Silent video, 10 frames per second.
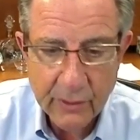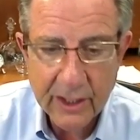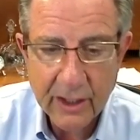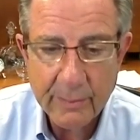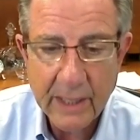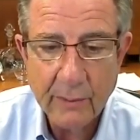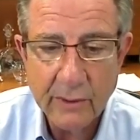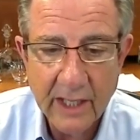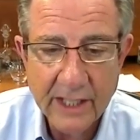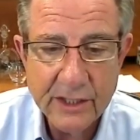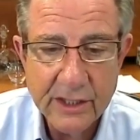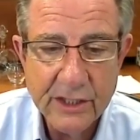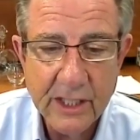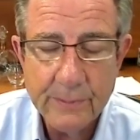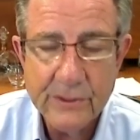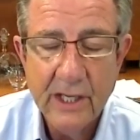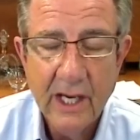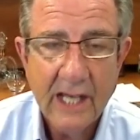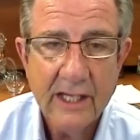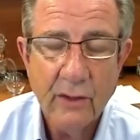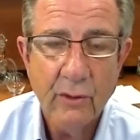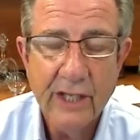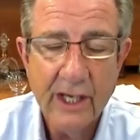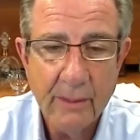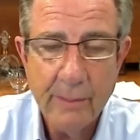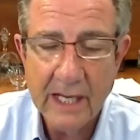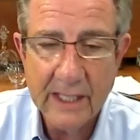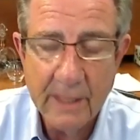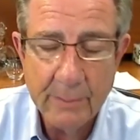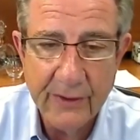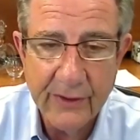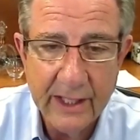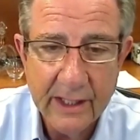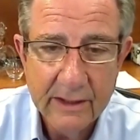care about relationships and they don't care about empathy.